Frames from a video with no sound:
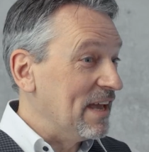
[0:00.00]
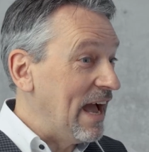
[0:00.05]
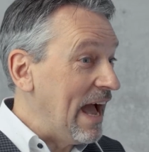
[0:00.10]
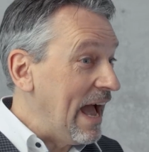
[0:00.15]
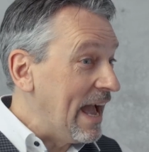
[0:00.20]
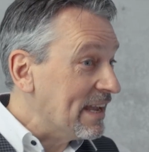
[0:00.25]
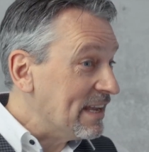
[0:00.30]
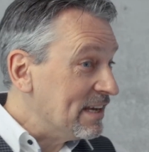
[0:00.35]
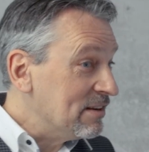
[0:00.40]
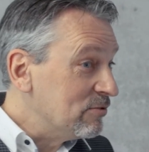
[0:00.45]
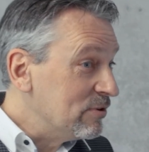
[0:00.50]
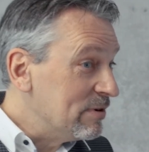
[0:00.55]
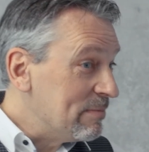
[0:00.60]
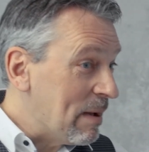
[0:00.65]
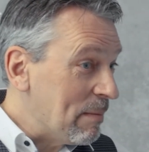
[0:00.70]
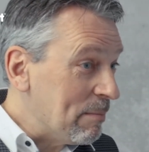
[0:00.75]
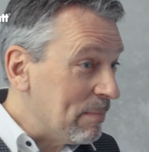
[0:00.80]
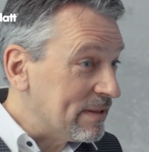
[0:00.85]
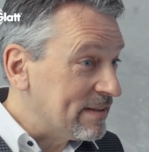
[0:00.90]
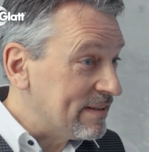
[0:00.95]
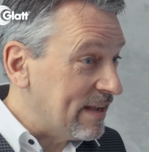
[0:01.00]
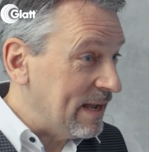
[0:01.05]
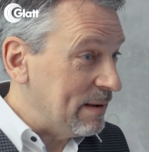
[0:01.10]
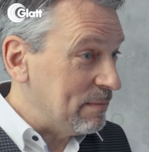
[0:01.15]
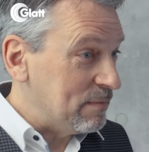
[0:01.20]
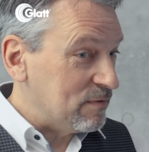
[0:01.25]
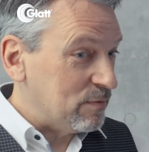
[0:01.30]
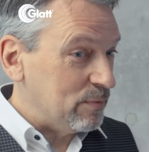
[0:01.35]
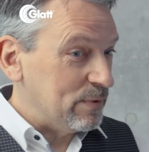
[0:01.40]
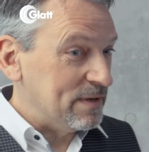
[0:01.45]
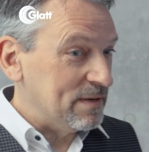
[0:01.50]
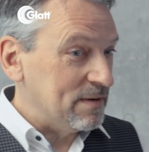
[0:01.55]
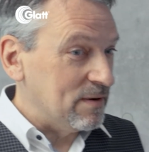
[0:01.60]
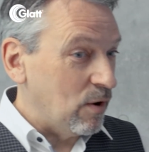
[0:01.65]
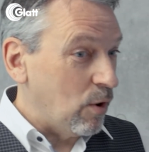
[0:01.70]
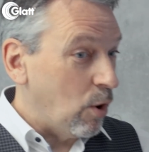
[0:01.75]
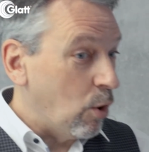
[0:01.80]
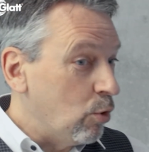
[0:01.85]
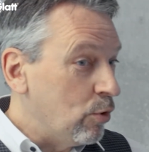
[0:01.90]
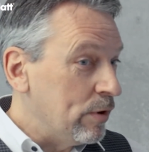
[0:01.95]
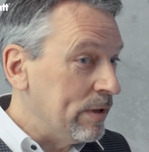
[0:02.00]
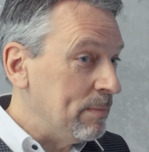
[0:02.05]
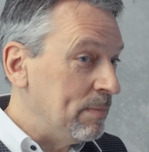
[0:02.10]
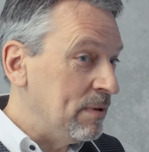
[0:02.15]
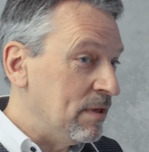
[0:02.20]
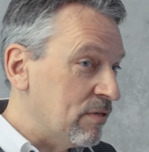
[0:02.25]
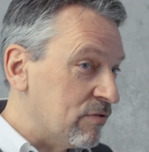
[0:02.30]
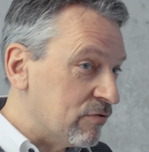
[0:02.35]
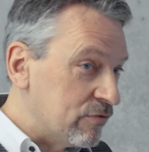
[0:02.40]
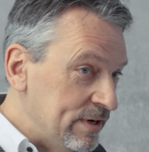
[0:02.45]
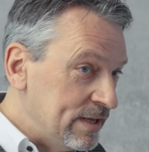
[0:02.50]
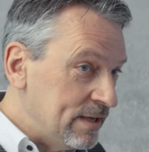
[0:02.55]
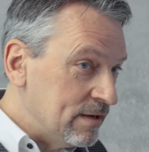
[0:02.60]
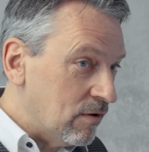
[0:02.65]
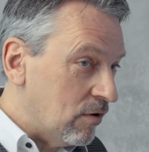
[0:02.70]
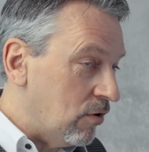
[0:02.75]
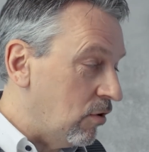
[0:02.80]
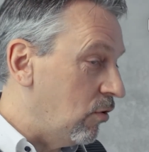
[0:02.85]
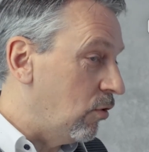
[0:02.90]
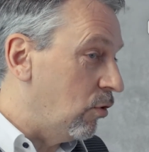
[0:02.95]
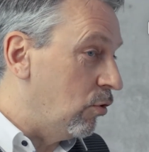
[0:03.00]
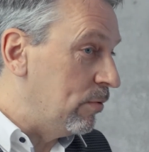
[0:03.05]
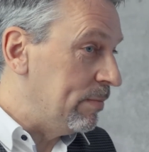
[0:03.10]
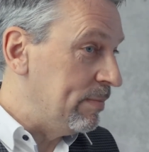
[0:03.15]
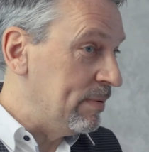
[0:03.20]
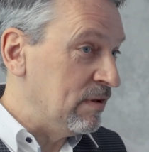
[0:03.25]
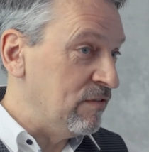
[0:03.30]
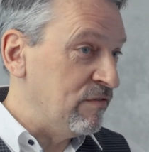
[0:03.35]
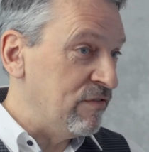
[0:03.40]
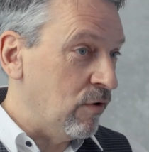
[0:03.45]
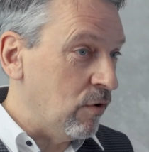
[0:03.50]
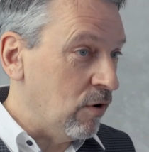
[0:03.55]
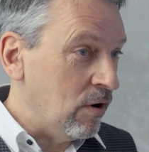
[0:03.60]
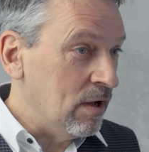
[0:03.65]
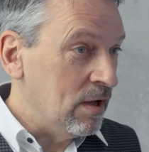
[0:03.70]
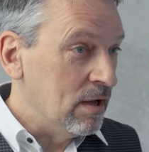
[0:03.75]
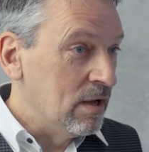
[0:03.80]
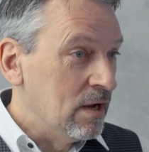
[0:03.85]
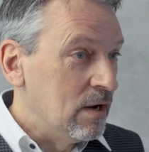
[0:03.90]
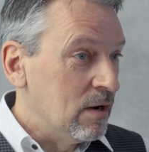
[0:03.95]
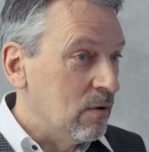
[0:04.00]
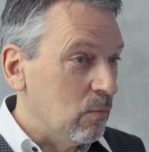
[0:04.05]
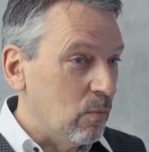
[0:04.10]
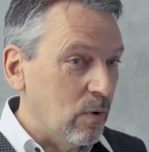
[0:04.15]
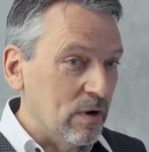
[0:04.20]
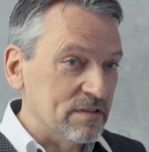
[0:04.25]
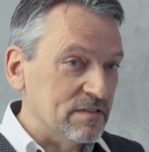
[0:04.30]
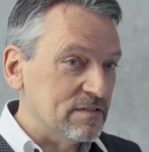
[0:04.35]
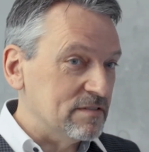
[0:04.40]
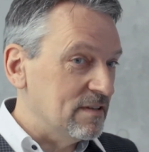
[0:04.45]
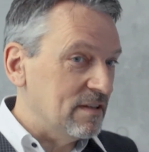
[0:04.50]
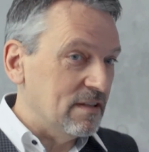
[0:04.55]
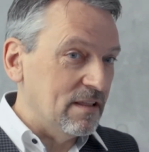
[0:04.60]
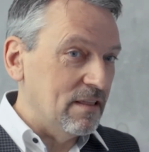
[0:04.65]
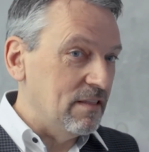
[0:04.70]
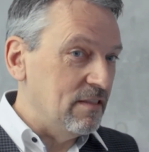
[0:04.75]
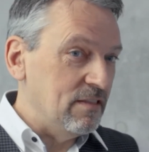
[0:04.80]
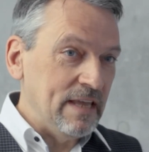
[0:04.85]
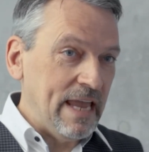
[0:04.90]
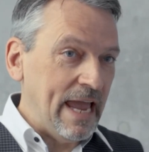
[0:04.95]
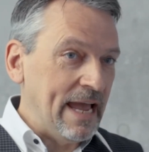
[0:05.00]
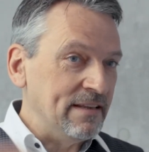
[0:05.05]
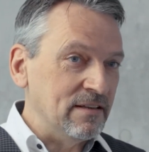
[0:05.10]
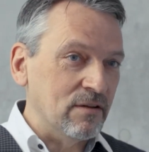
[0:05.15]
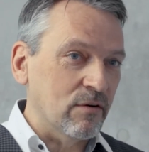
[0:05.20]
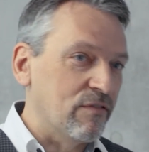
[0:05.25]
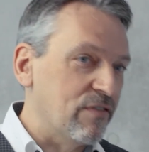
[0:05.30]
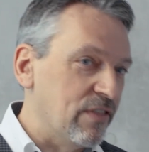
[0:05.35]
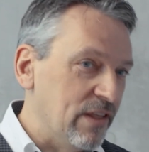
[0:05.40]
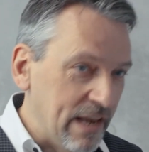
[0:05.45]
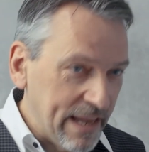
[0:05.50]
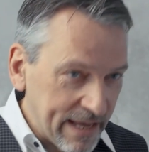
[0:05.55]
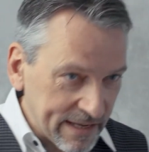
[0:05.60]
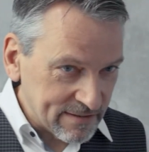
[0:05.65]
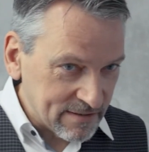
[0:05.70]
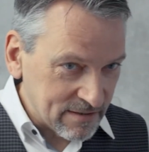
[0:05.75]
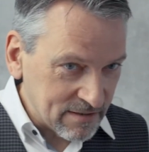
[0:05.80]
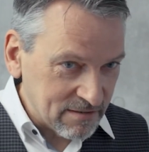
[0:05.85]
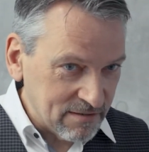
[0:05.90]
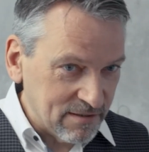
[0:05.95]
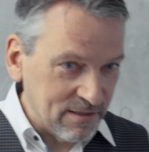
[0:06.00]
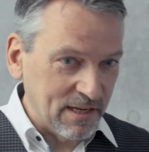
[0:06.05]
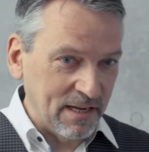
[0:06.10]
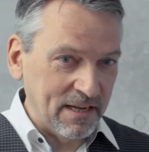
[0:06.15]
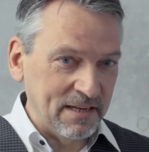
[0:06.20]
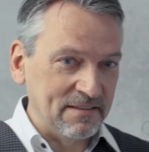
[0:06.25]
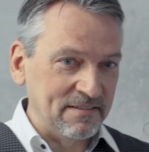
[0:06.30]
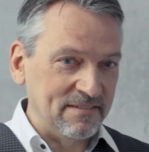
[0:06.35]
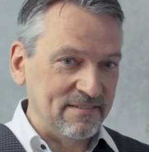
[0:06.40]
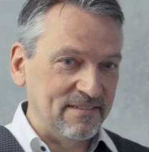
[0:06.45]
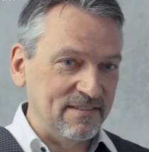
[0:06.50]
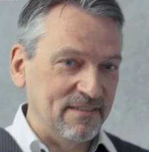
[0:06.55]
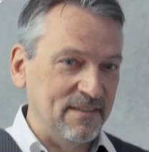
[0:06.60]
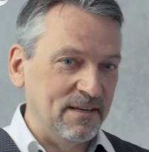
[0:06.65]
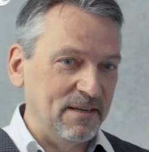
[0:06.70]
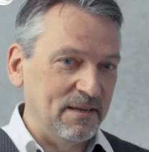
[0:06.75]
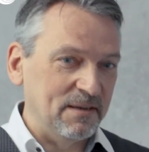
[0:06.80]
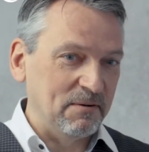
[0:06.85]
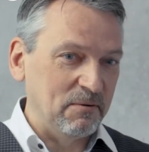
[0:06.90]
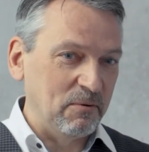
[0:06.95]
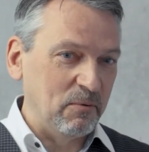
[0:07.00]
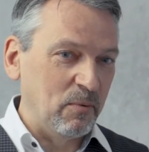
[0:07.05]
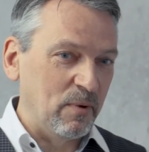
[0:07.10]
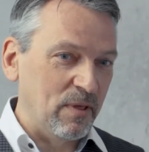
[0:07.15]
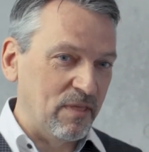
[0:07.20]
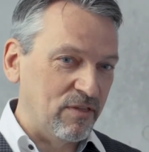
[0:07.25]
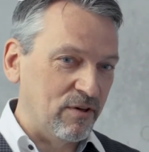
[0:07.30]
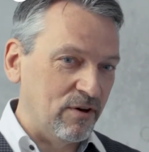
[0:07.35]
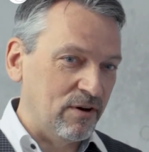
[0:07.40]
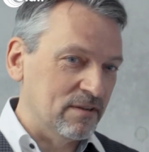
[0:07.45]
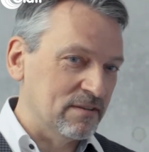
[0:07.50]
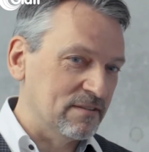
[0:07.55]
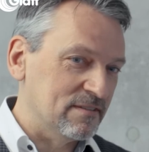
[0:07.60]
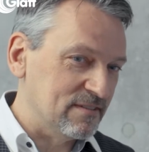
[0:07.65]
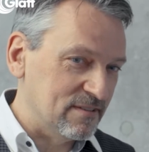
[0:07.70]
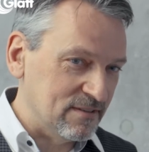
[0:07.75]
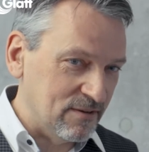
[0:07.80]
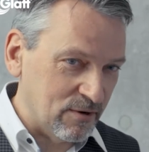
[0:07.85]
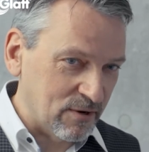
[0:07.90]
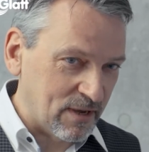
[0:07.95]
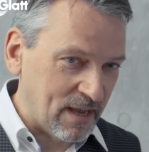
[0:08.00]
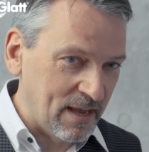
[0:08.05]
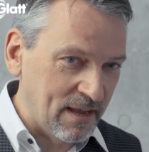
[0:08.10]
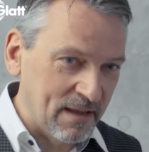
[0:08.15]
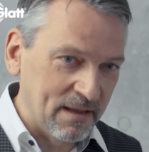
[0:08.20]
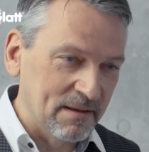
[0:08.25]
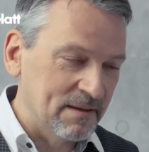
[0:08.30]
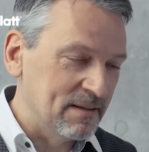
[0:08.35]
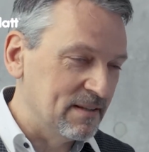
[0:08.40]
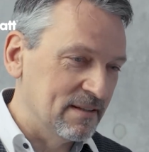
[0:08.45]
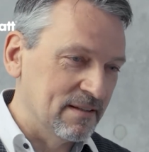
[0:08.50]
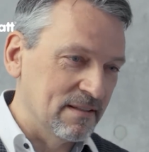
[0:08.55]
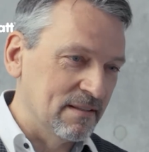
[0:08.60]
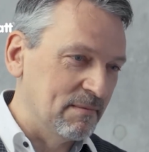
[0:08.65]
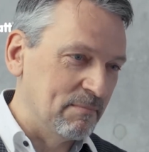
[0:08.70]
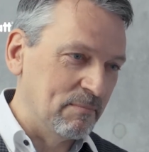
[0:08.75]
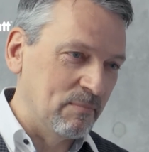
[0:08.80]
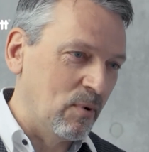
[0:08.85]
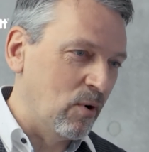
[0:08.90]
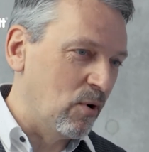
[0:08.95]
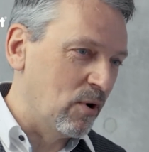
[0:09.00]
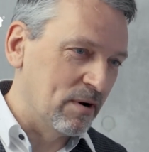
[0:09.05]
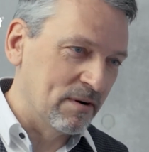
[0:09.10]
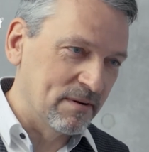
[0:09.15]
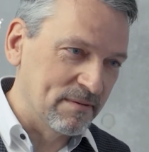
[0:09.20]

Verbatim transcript: I can remember times when OEB3 or OEB4 was the end of the ladder, and uh, we thought, okay, more